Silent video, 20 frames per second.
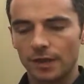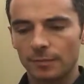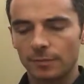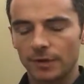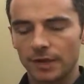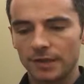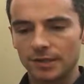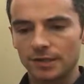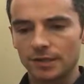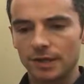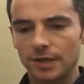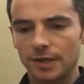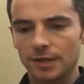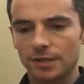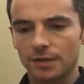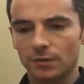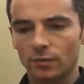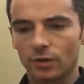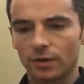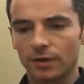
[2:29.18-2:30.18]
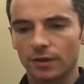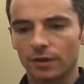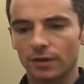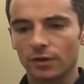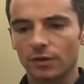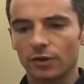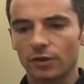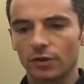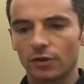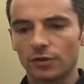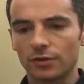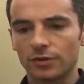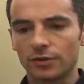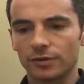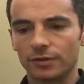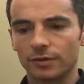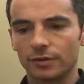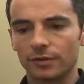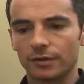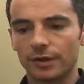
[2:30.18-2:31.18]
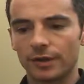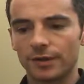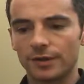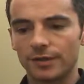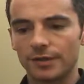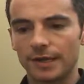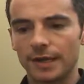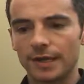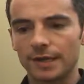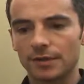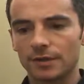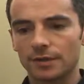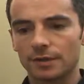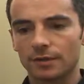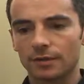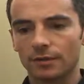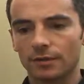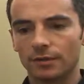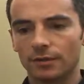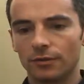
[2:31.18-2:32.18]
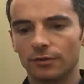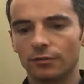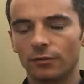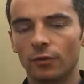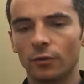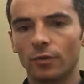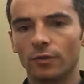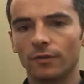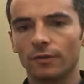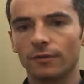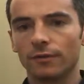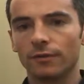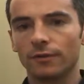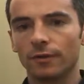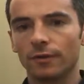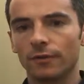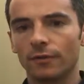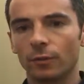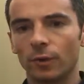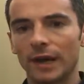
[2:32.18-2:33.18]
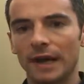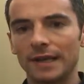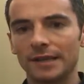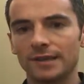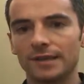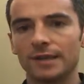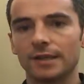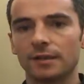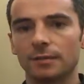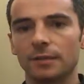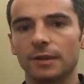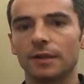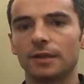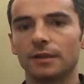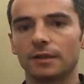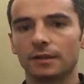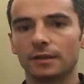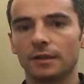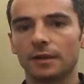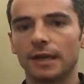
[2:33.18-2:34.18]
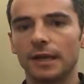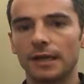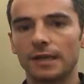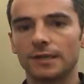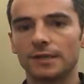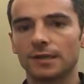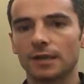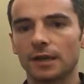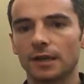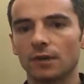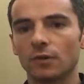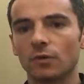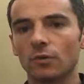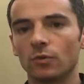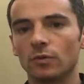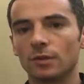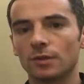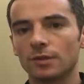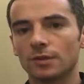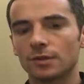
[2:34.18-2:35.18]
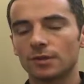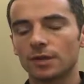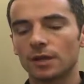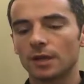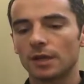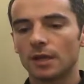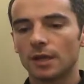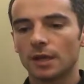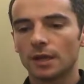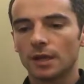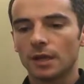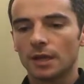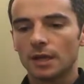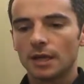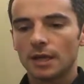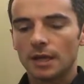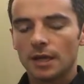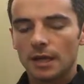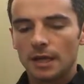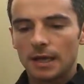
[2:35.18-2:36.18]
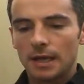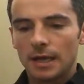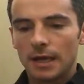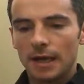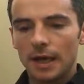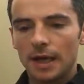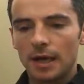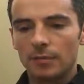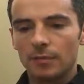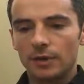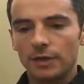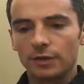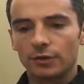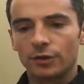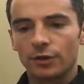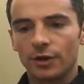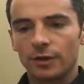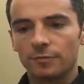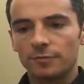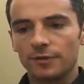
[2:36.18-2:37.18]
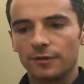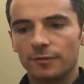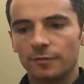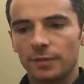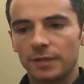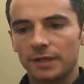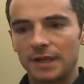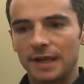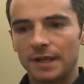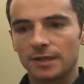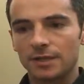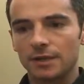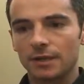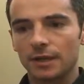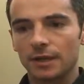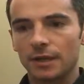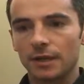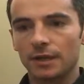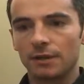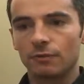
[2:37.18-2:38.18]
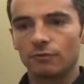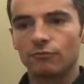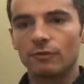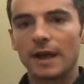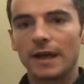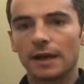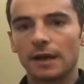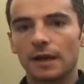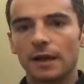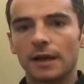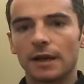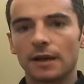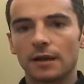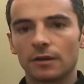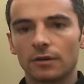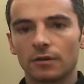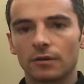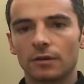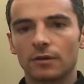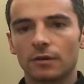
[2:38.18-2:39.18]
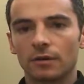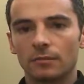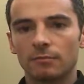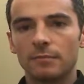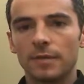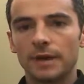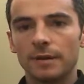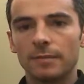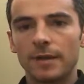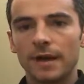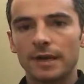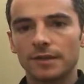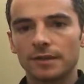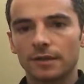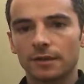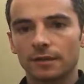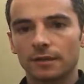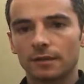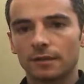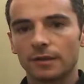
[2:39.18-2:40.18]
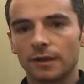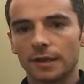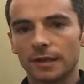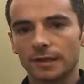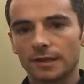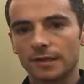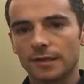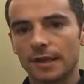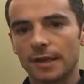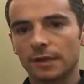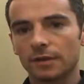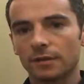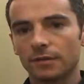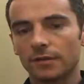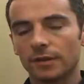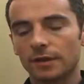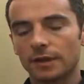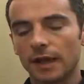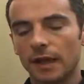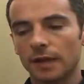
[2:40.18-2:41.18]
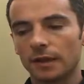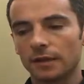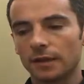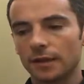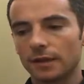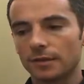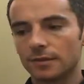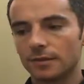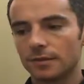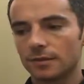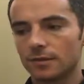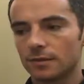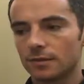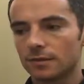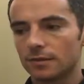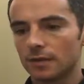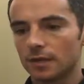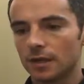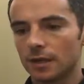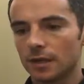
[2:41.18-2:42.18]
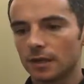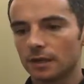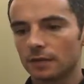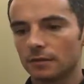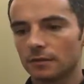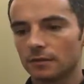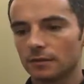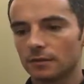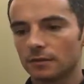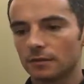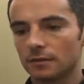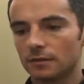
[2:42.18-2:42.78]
presentation with a conclusion that assessed the role of what I see to be the key stakeholders in terms of potentially regulating or minimising the extent of the talent exodus. And